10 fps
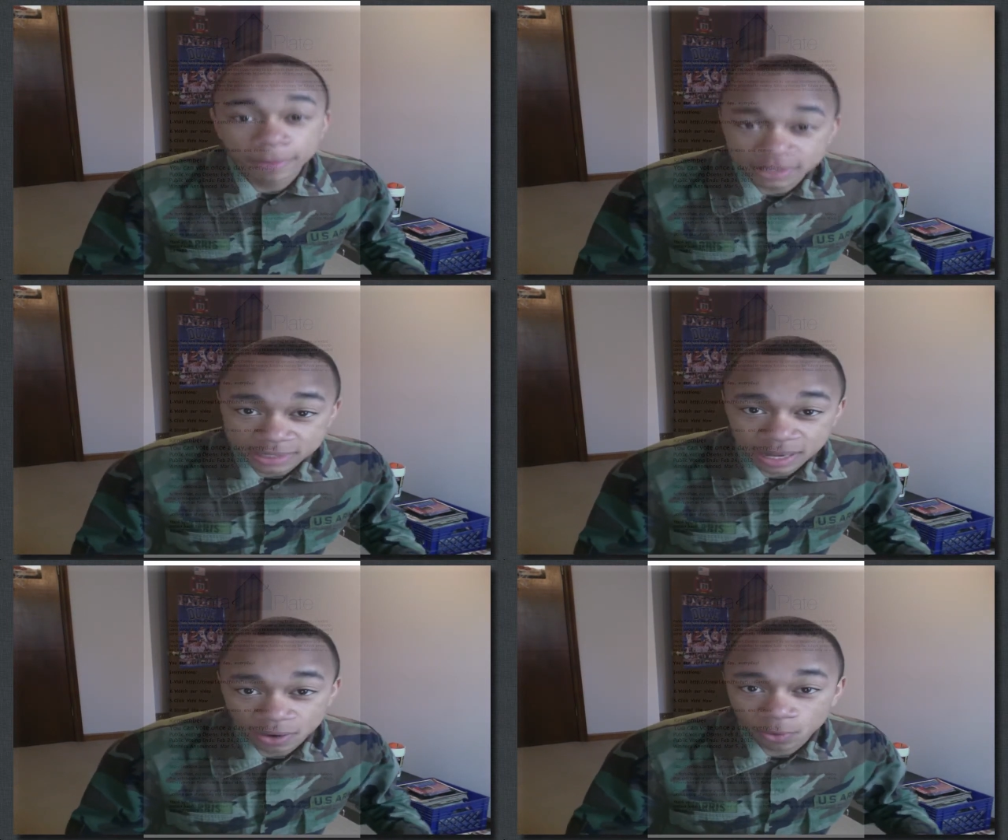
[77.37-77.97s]
us
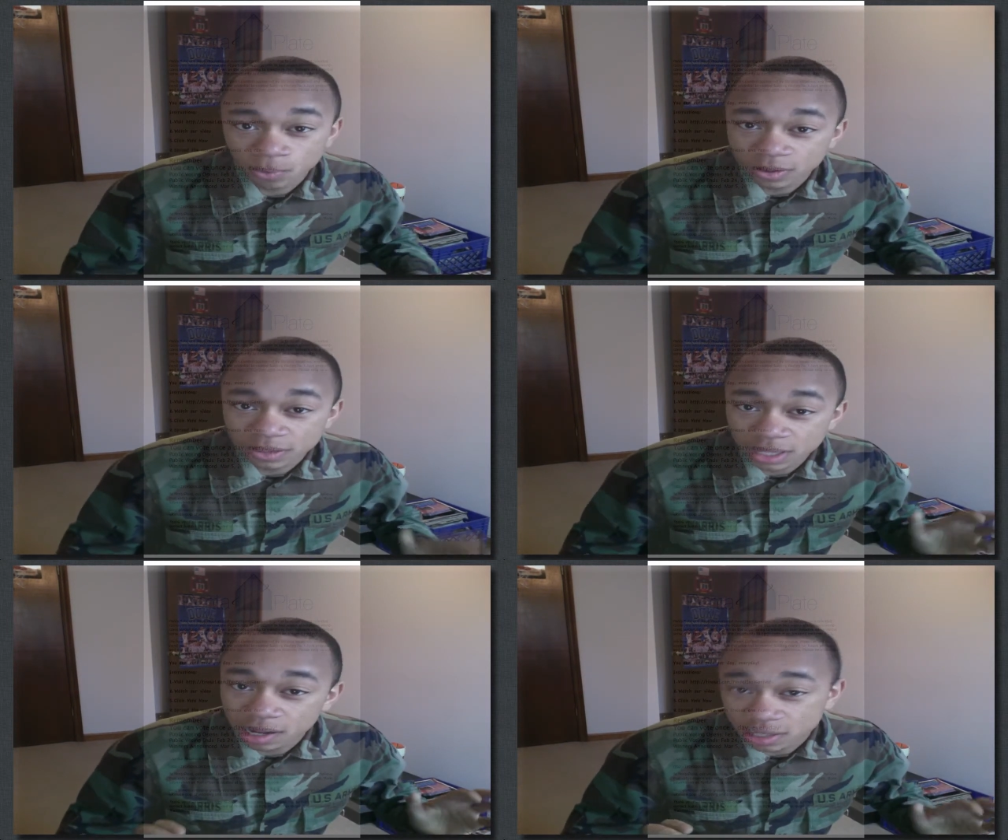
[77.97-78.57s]
out
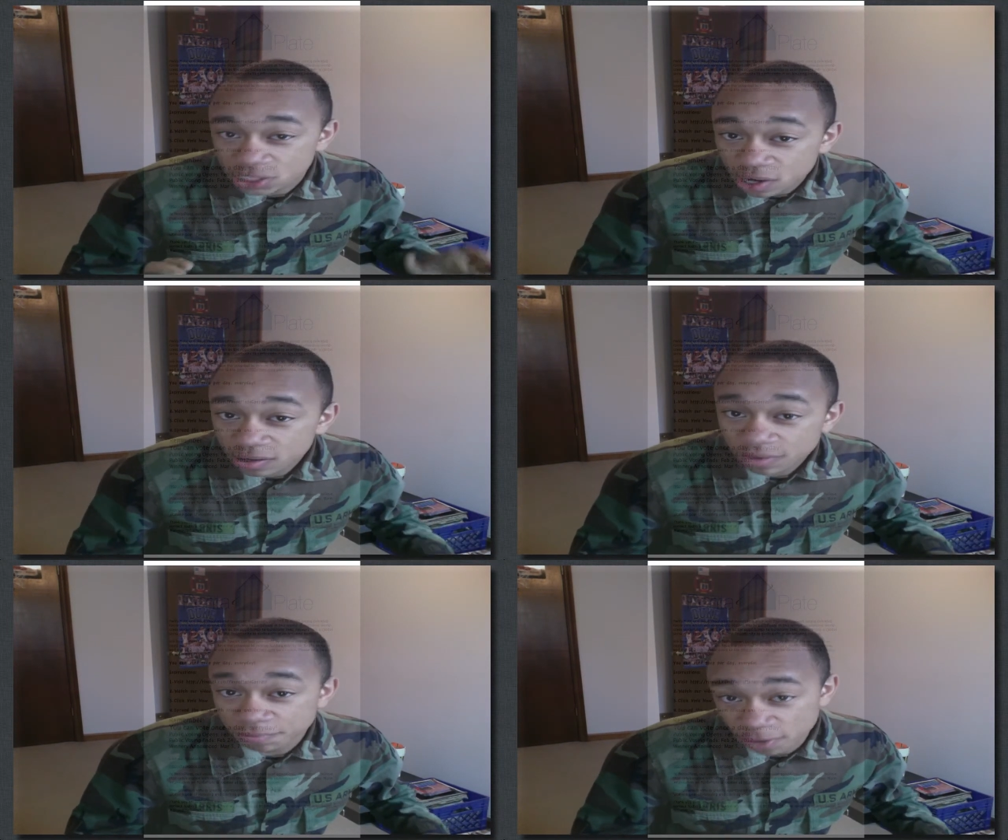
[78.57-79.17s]
with a ton
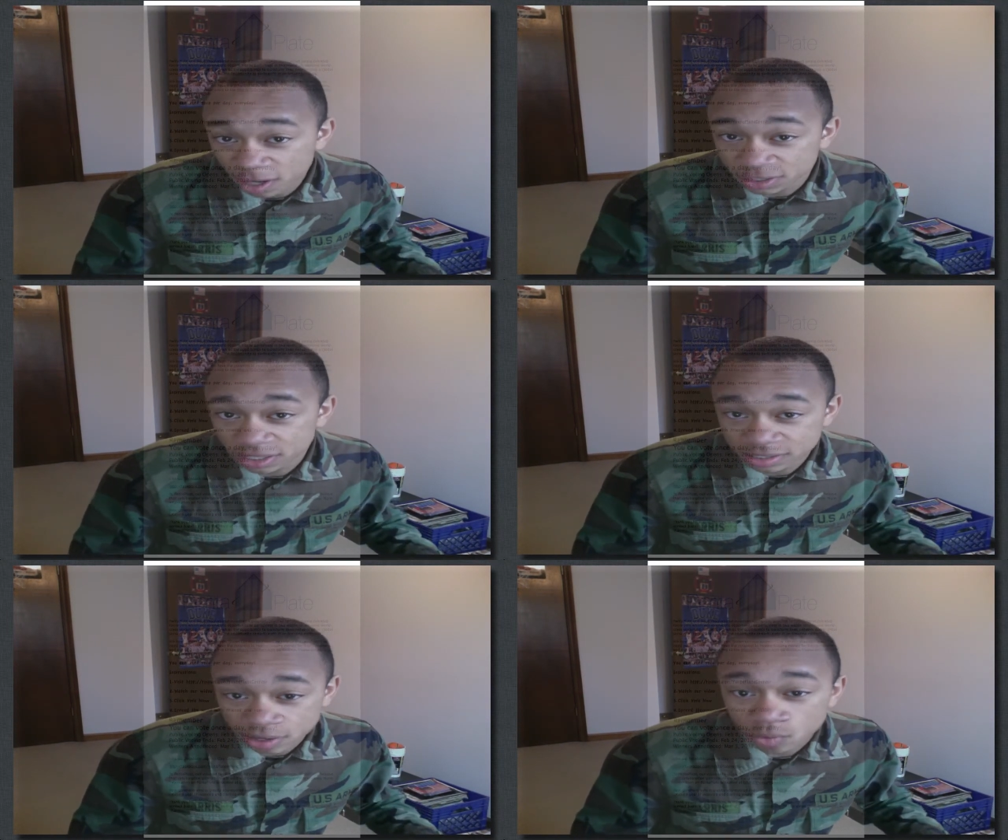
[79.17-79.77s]
of
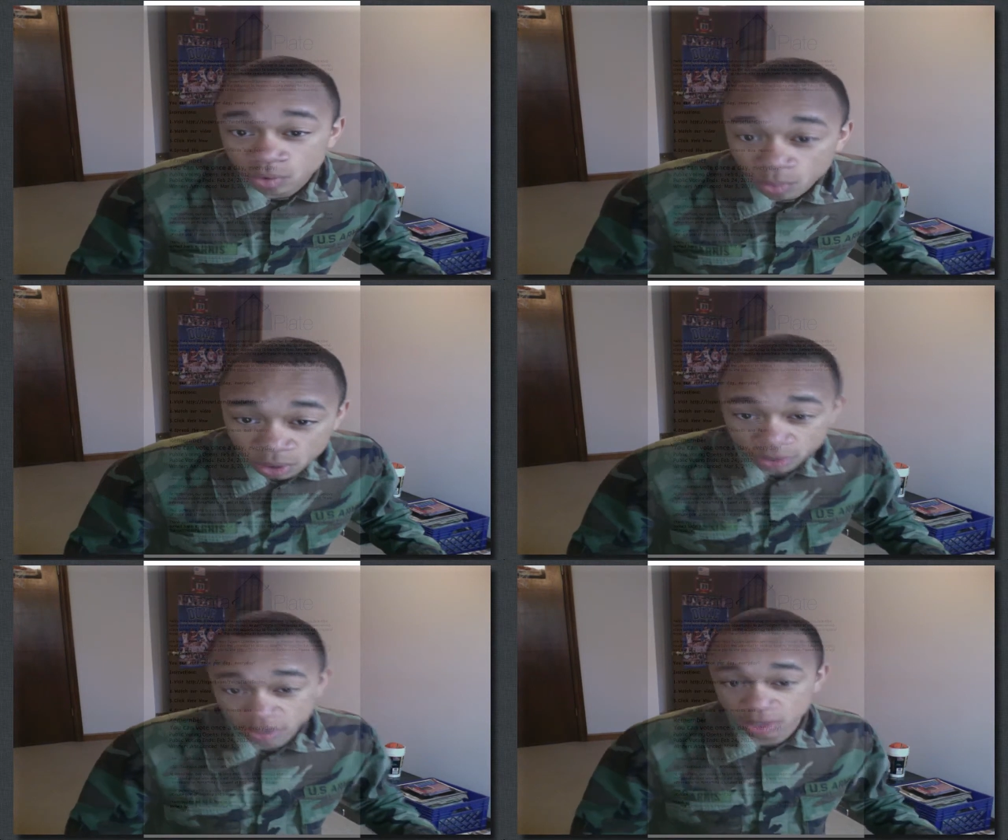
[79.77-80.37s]
projects that we're
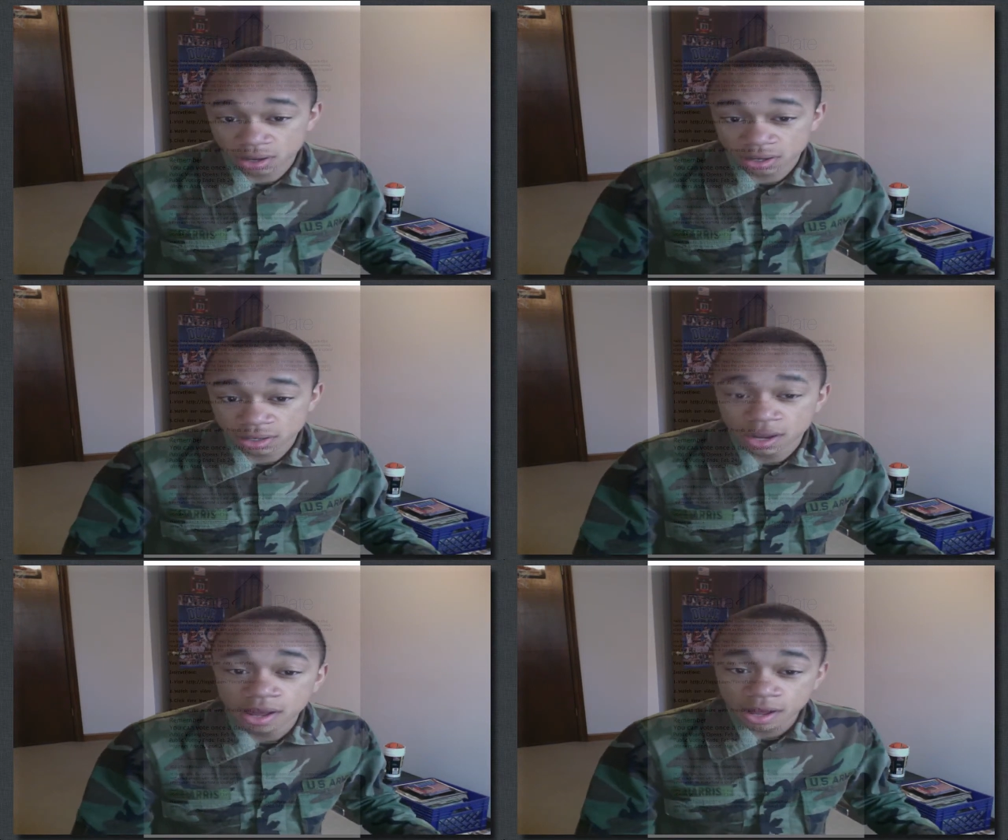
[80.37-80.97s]
working on.
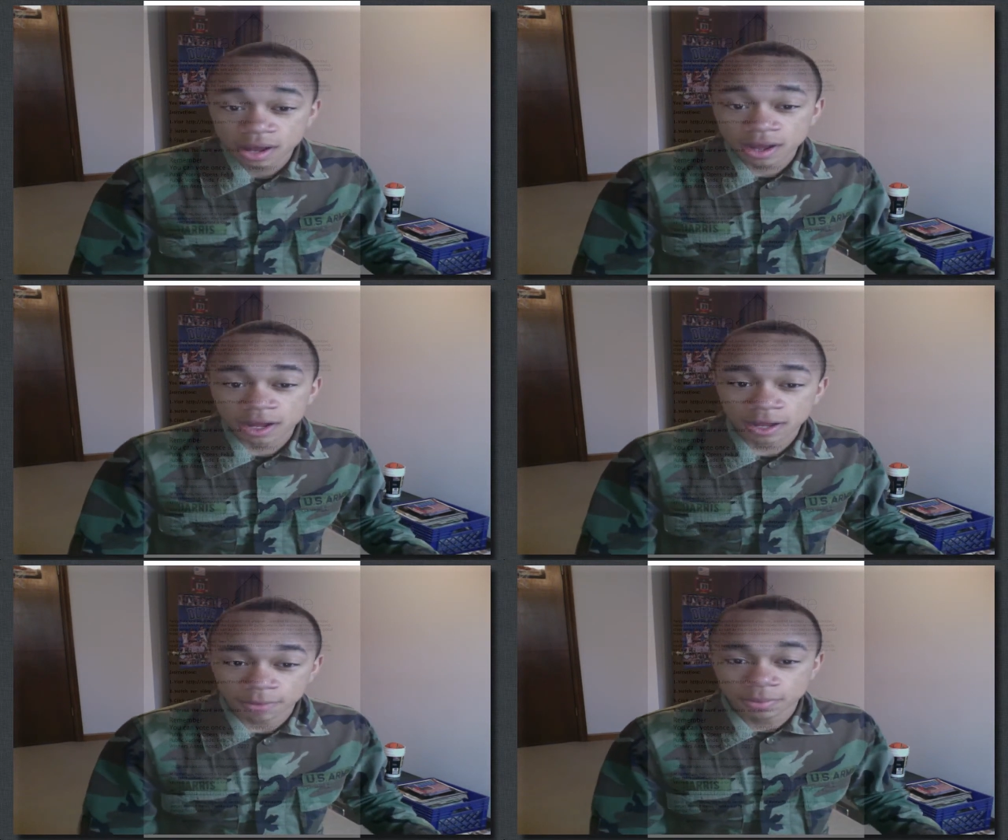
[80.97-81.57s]

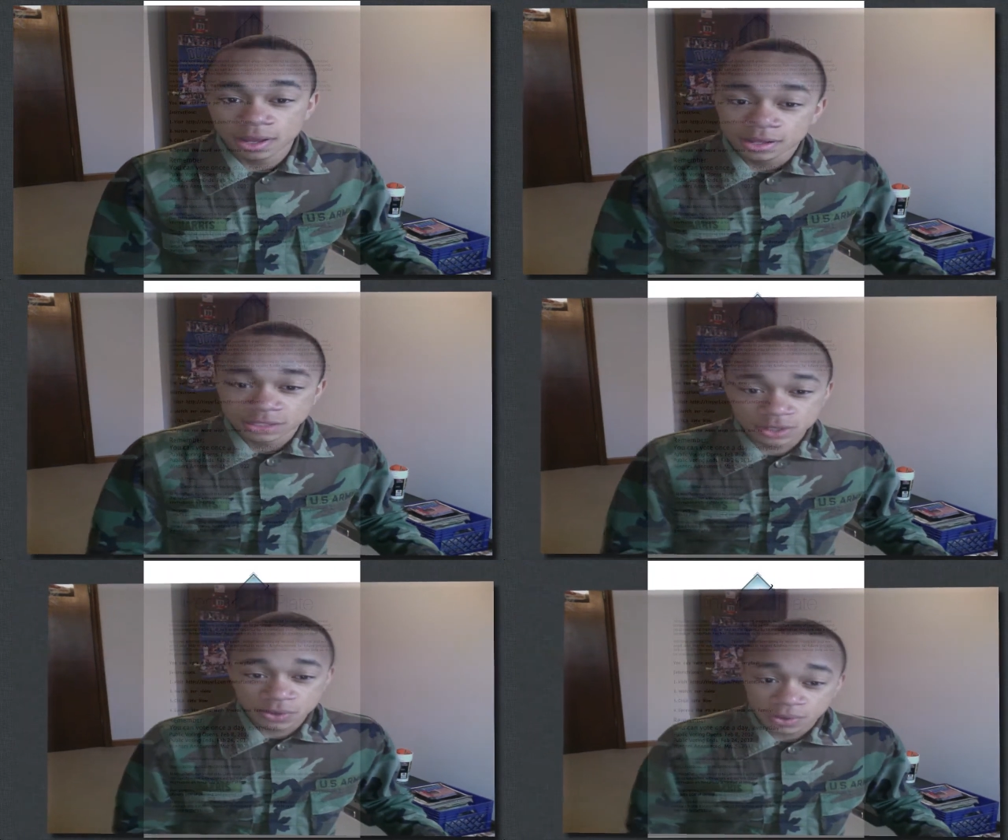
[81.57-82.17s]
Um,
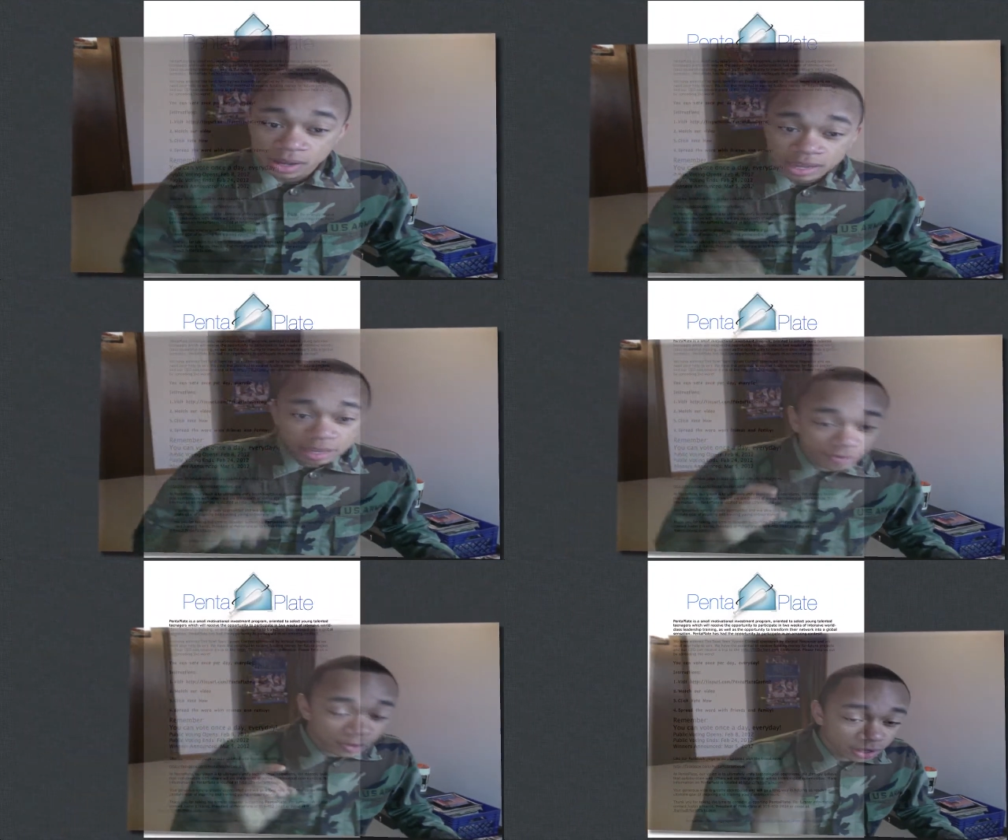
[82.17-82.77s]
so if you